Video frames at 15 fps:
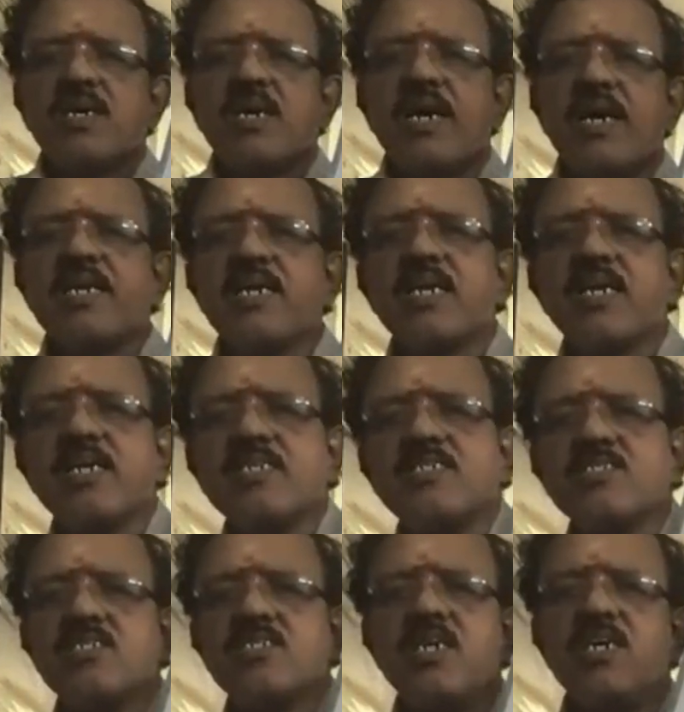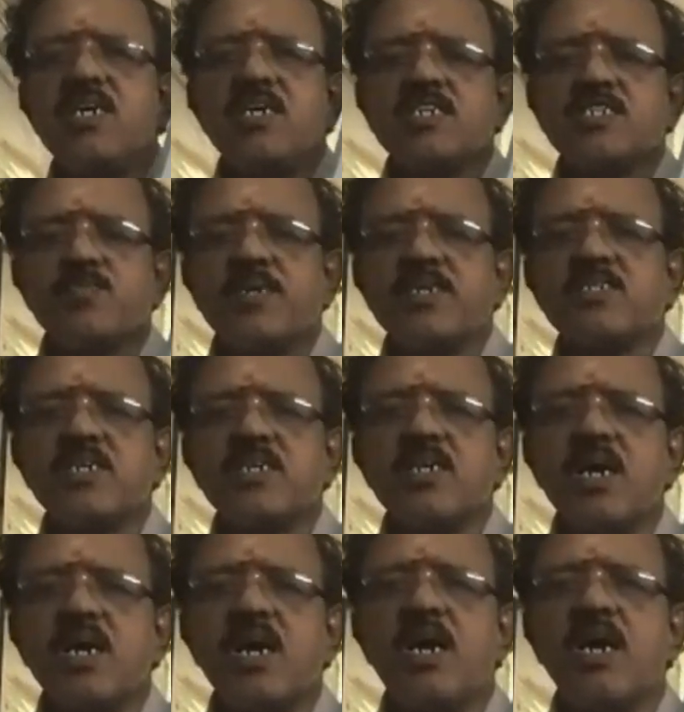Kinetic energy
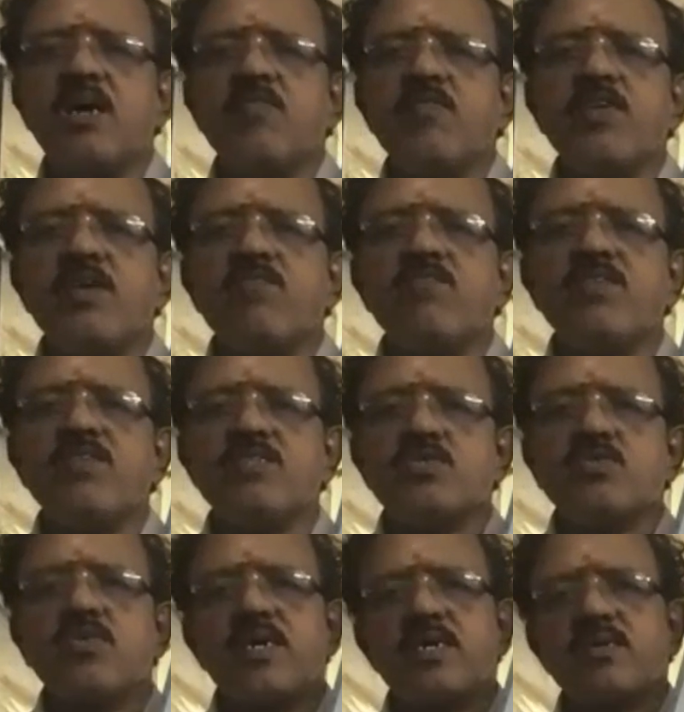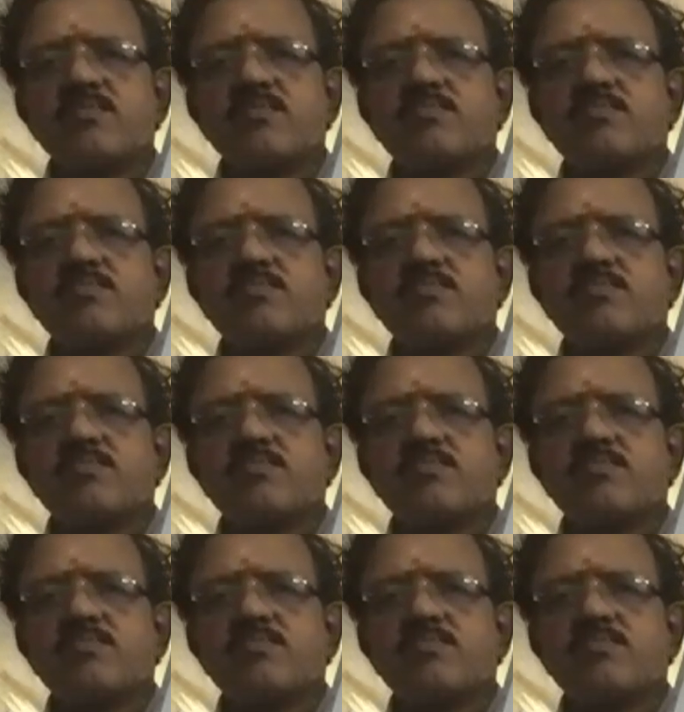expression half mv square.